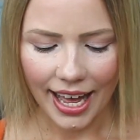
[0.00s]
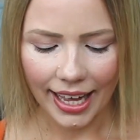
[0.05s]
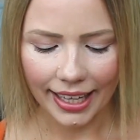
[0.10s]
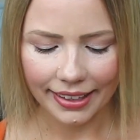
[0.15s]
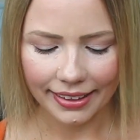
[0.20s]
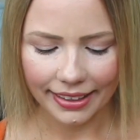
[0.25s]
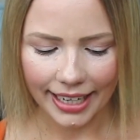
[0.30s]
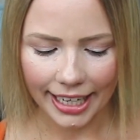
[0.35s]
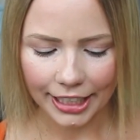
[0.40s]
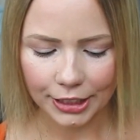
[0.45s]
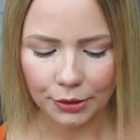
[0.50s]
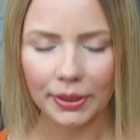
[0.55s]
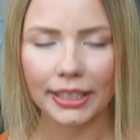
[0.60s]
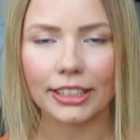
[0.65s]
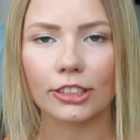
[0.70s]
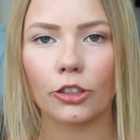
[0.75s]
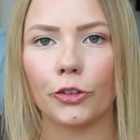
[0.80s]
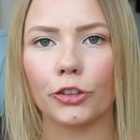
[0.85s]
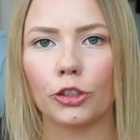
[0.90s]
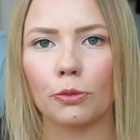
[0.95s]
and the next one
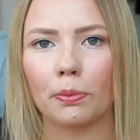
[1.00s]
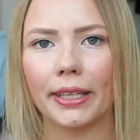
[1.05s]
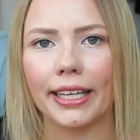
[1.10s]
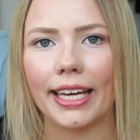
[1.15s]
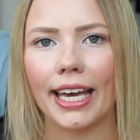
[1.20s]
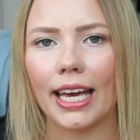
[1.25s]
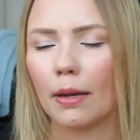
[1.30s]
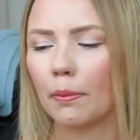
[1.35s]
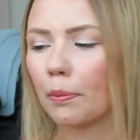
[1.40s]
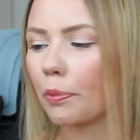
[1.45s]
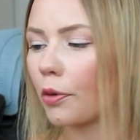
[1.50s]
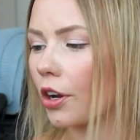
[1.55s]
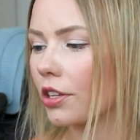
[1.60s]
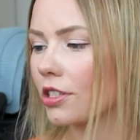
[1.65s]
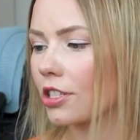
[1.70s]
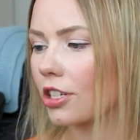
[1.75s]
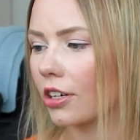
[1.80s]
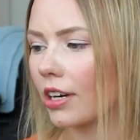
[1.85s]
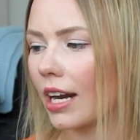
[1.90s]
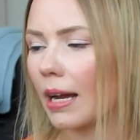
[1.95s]
is going to be a
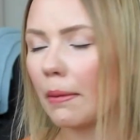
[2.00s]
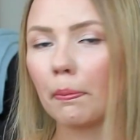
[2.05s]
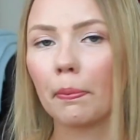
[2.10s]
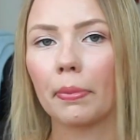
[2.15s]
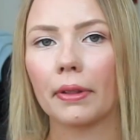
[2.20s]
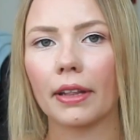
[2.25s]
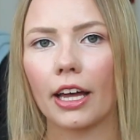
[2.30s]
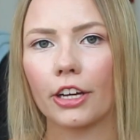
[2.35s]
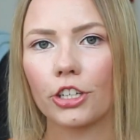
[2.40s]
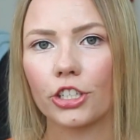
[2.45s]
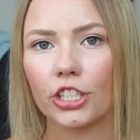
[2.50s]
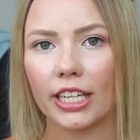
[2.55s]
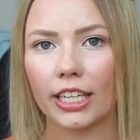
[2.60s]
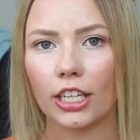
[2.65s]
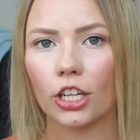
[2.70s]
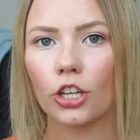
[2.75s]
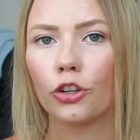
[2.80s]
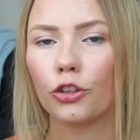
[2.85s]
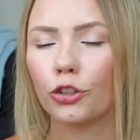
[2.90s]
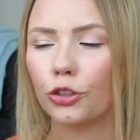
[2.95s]
bronzer and blushing